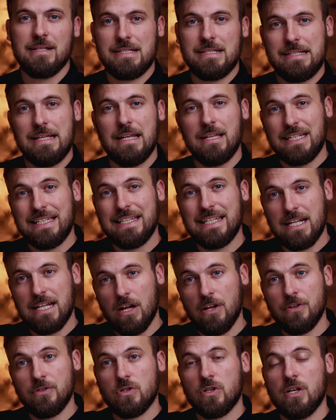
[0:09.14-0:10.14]
is selling the
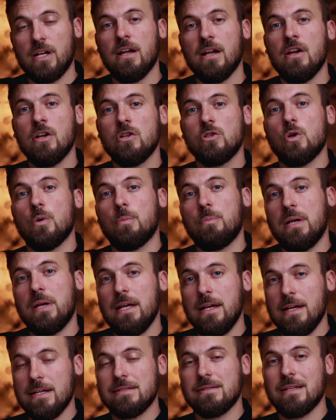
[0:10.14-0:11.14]
country to
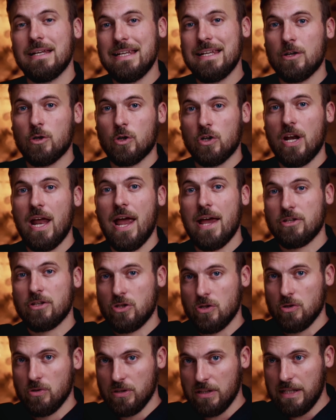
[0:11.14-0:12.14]
appease
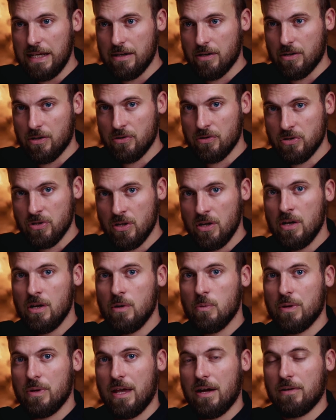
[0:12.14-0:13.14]
international leaders
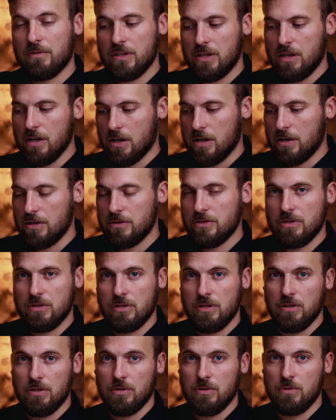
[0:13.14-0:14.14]
without regards
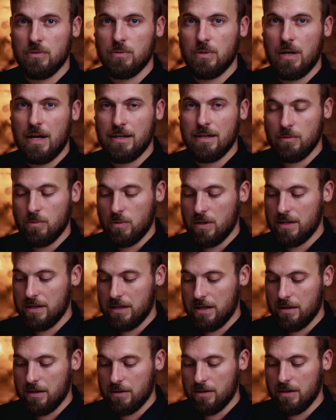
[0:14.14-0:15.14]
to anyone
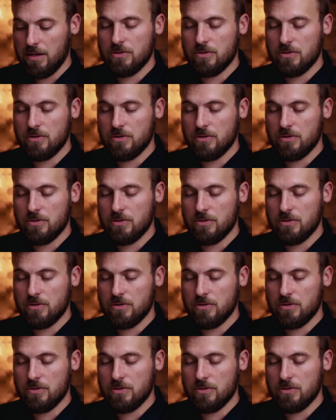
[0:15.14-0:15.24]
here in